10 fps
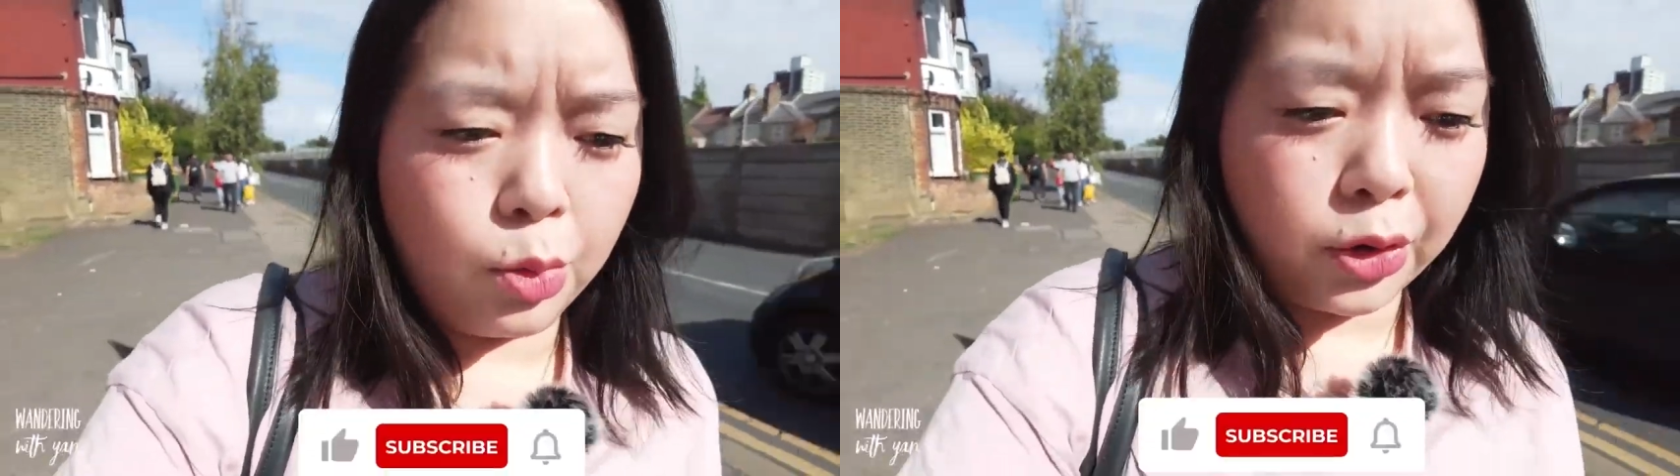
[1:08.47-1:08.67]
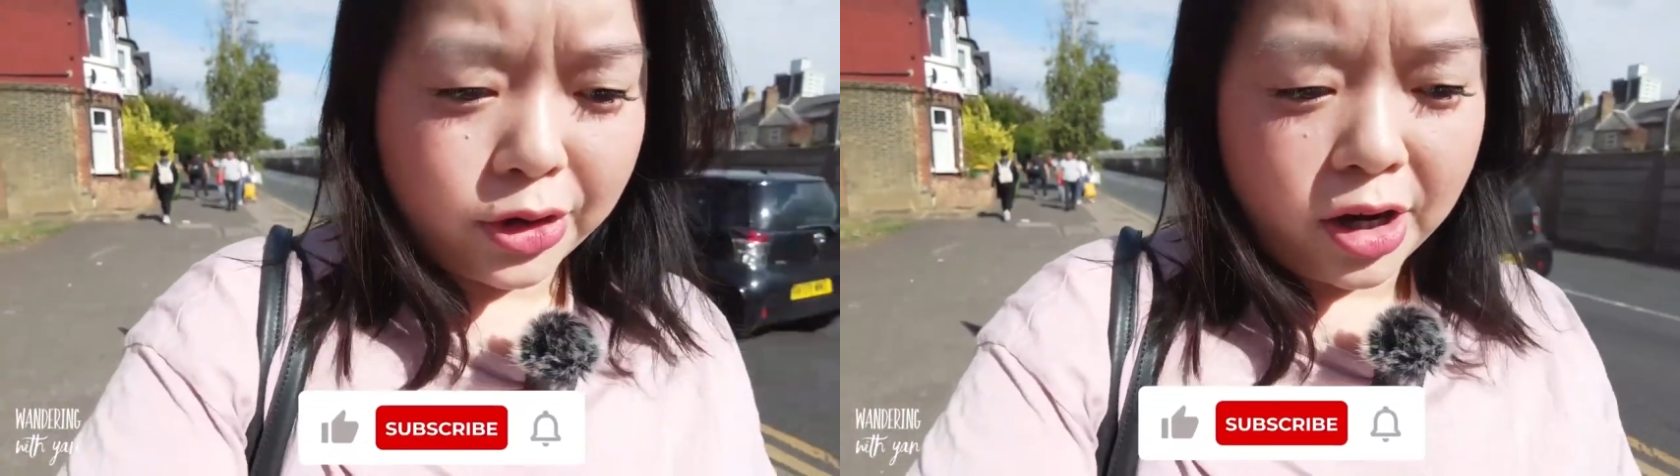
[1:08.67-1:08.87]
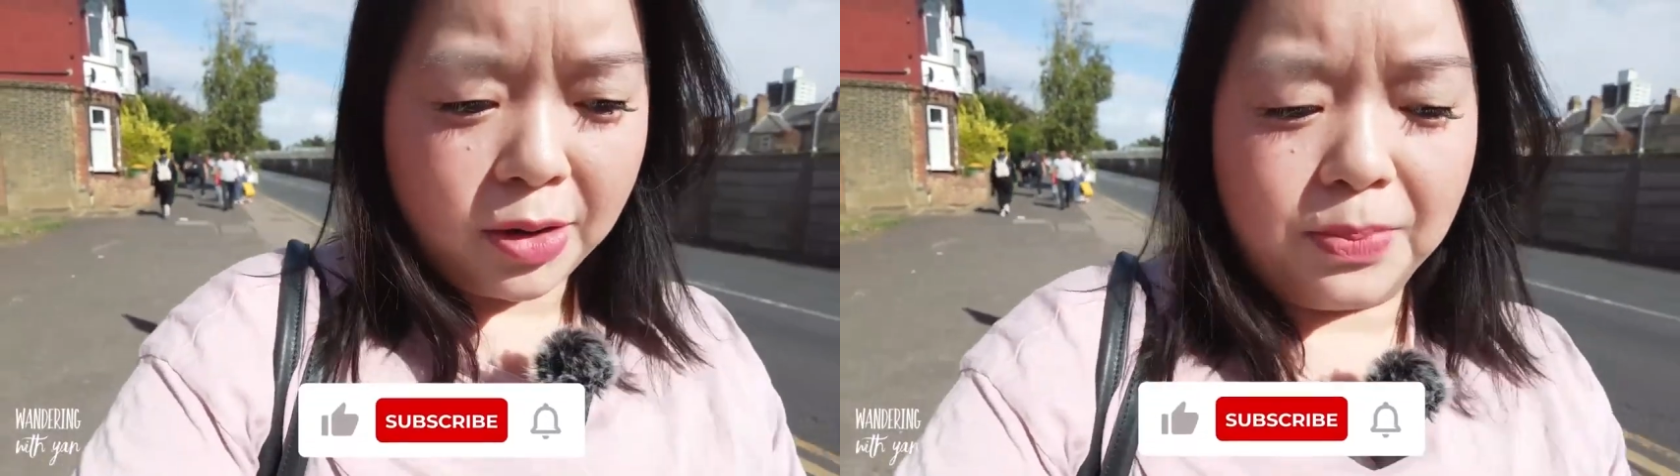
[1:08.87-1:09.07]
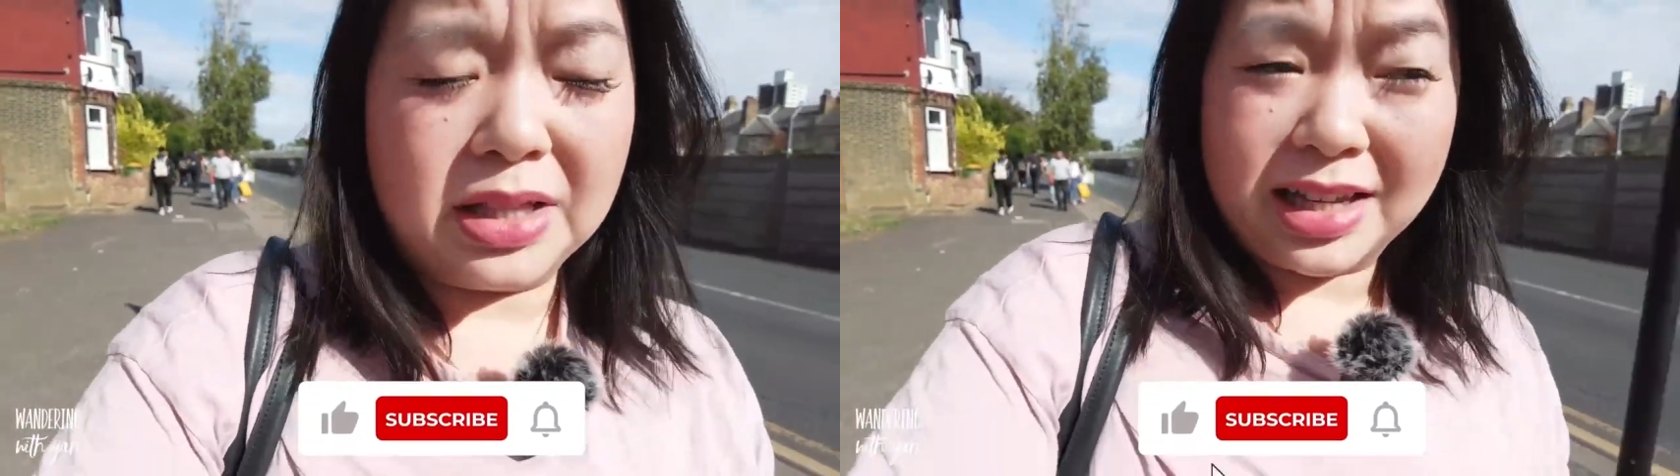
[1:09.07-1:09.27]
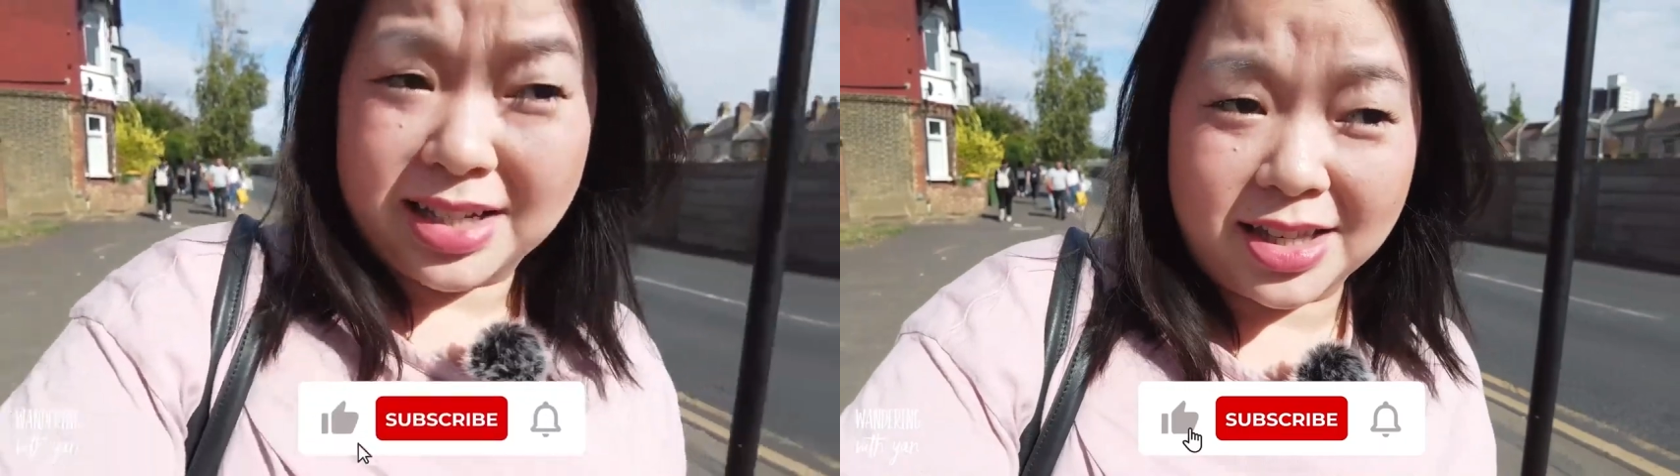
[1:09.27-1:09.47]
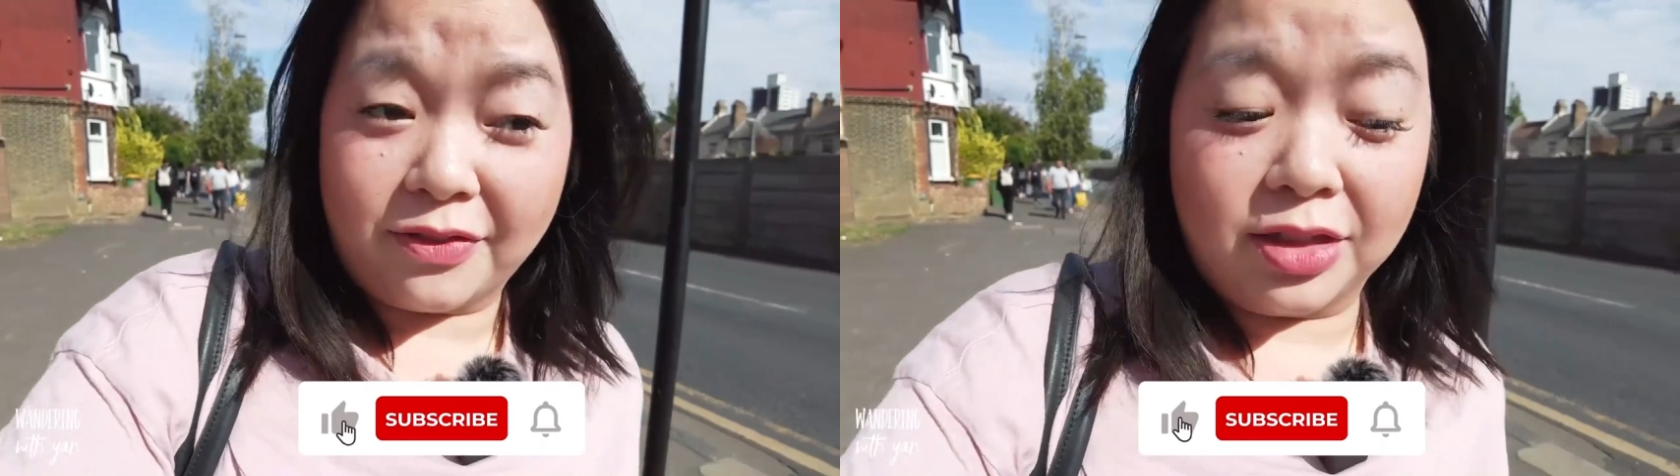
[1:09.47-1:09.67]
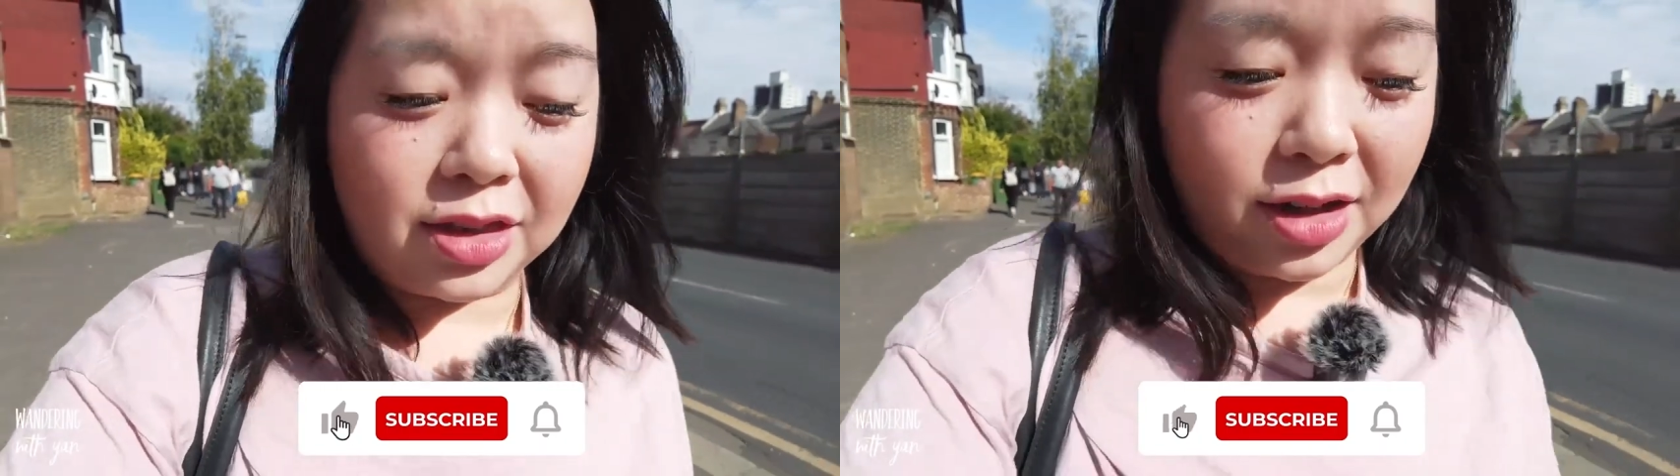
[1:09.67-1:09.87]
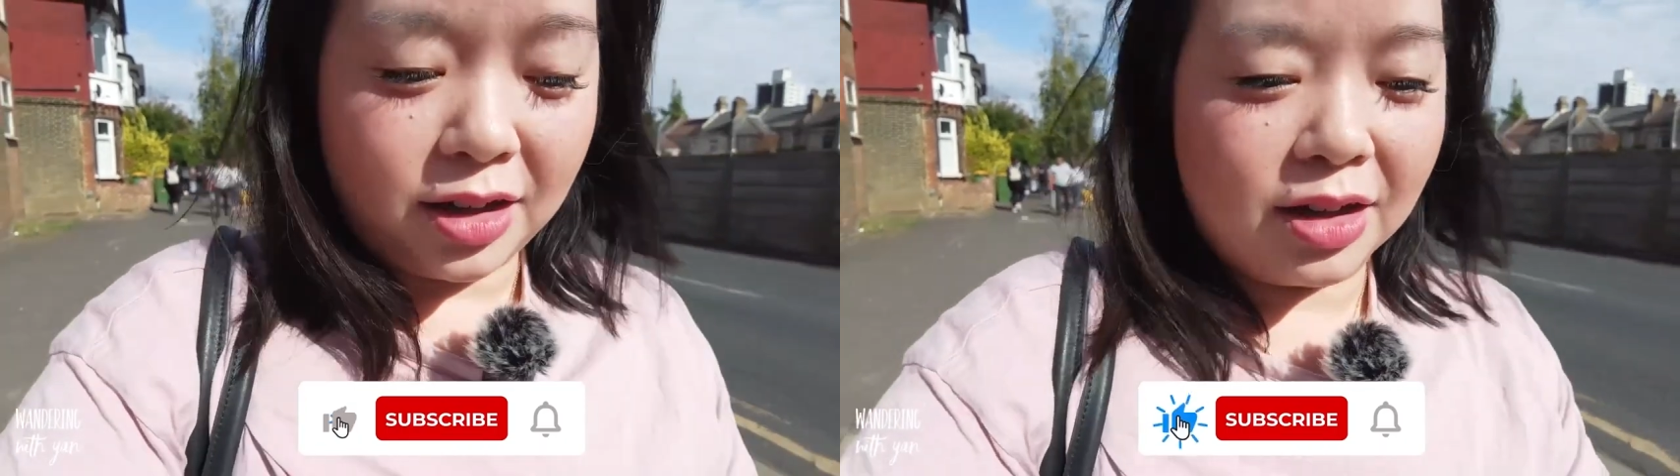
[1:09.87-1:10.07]
Woke up at like
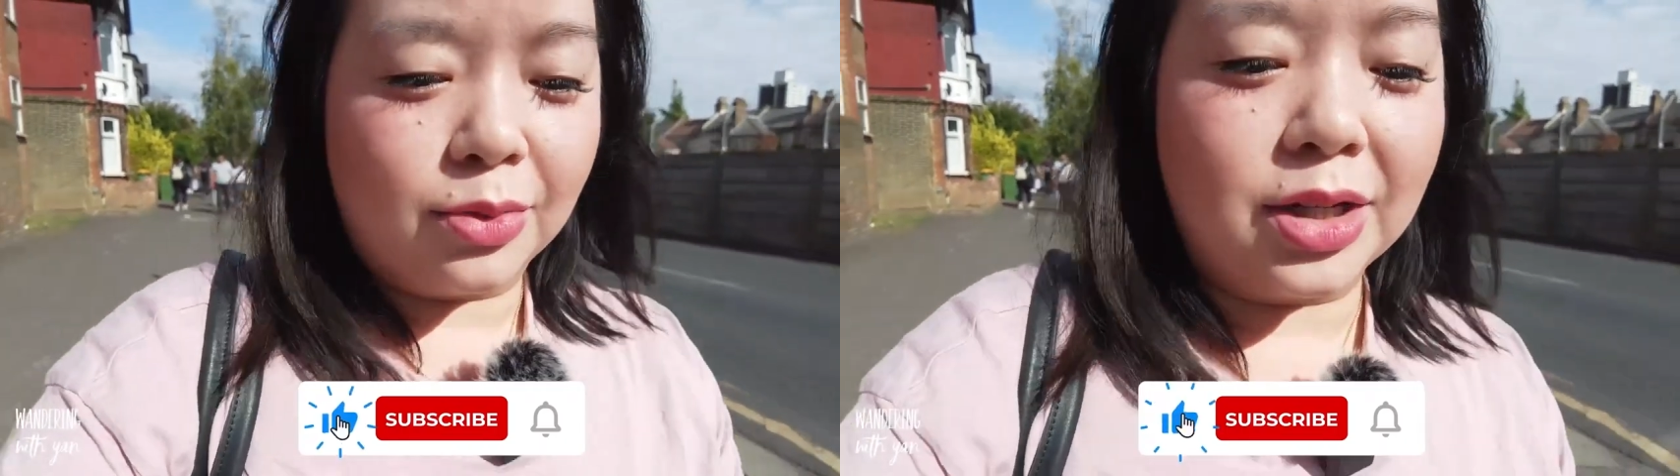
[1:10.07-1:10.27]
7:30,